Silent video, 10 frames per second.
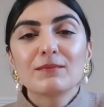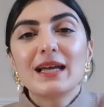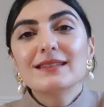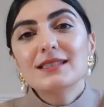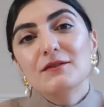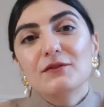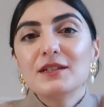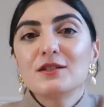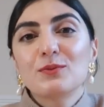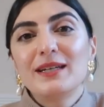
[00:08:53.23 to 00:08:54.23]
That's it for
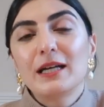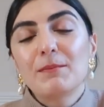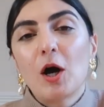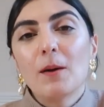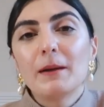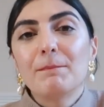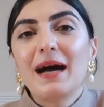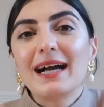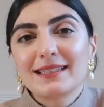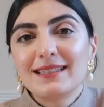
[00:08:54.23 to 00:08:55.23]
this week, but I'll be
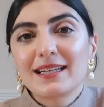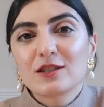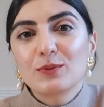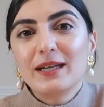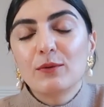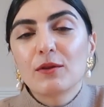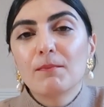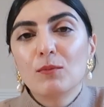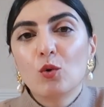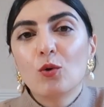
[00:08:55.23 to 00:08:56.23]
back next week with
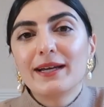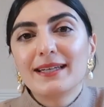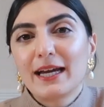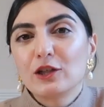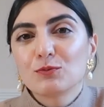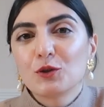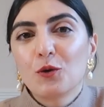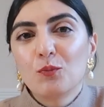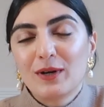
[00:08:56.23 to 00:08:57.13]
more engagement and